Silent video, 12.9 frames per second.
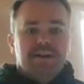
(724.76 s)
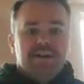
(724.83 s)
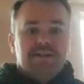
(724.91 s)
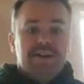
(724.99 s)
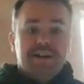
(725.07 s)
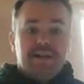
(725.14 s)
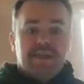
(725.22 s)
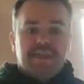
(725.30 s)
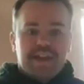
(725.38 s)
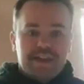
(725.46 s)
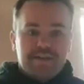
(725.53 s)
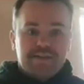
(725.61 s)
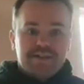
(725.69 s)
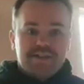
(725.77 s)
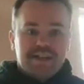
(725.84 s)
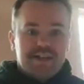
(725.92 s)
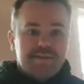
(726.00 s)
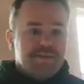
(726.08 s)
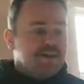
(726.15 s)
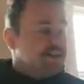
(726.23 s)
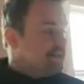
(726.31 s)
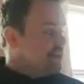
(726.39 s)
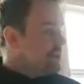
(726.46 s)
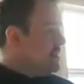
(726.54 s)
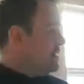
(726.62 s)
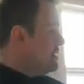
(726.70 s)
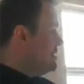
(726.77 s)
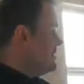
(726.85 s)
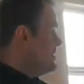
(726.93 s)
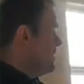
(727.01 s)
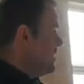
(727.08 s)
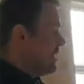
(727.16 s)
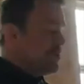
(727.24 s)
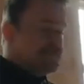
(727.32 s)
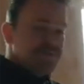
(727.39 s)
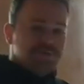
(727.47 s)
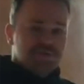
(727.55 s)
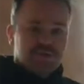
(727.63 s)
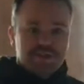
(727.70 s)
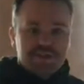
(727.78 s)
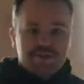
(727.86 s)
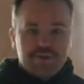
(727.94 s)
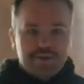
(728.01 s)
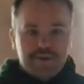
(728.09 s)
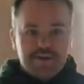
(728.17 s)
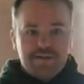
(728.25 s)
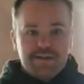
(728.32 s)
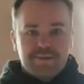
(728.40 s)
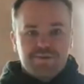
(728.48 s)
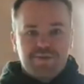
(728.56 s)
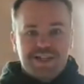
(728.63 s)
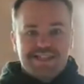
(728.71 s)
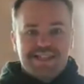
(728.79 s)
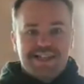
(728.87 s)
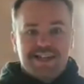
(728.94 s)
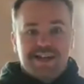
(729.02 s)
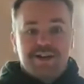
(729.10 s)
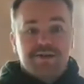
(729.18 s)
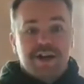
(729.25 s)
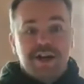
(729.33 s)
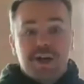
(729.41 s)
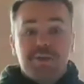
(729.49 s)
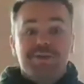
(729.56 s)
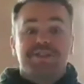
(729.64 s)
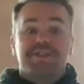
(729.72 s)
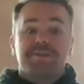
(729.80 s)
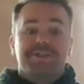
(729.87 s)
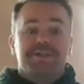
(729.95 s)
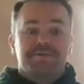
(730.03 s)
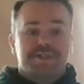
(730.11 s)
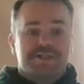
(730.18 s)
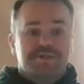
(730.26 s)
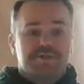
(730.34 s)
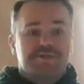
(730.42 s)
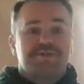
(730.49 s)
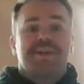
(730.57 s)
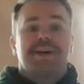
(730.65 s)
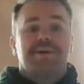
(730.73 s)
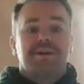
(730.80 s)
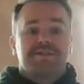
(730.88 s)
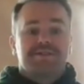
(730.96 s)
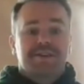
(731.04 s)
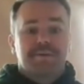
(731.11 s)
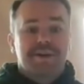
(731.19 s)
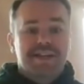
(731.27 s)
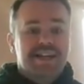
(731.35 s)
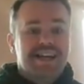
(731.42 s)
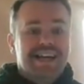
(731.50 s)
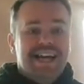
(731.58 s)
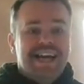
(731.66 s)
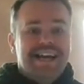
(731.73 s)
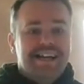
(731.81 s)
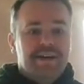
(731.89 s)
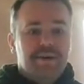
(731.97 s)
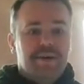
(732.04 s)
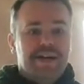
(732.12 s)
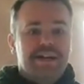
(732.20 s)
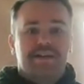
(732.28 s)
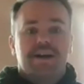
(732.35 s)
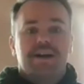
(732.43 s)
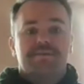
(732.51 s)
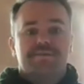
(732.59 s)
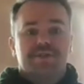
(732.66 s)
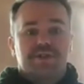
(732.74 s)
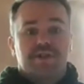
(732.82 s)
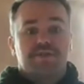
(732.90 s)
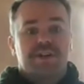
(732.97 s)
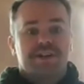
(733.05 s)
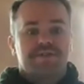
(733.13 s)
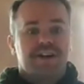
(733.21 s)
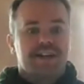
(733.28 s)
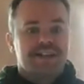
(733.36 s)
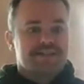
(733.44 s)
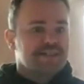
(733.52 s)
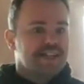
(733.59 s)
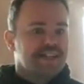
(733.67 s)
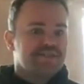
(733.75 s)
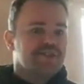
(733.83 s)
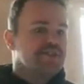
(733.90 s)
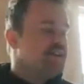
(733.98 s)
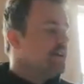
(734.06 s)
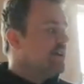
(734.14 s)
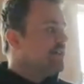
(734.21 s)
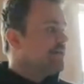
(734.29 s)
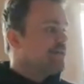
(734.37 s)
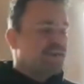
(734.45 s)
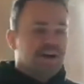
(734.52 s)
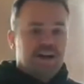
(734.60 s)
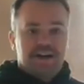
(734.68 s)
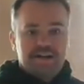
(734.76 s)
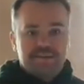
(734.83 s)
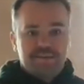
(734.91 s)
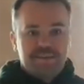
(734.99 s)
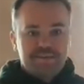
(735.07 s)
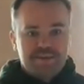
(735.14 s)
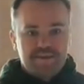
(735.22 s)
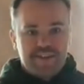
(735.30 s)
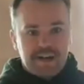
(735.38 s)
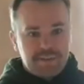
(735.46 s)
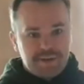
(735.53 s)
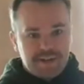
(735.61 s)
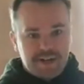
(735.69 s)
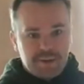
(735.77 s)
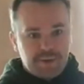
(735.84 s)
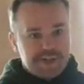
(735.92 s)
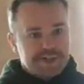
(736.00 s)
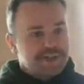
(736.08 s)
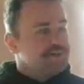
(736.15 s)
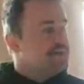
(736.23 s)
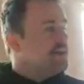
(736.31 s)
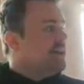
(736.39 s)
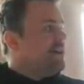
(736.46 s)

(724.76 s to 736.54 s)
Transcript: Right, thank you for your time, and I hope you enjoyed this tour. I'm really seeing it along. Like, Louis is going to be doing the tours from now on, because I'll be heading away to go raise finance in Asia for our development that I want to do.